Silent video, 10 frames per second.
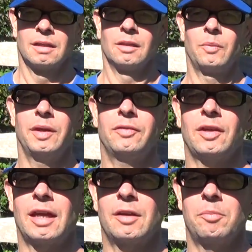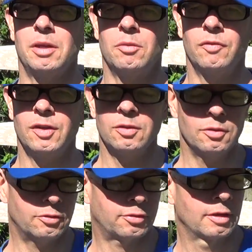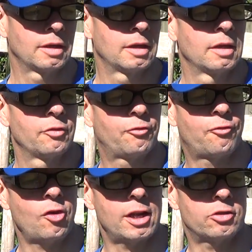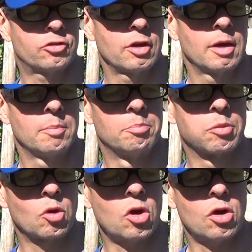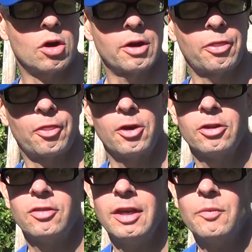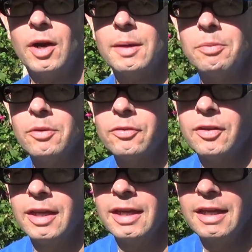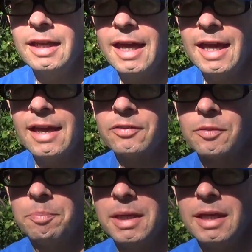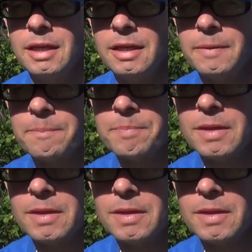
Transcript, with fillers: Louisiana Beer Reviews, French Broad 13 Rebels ESB.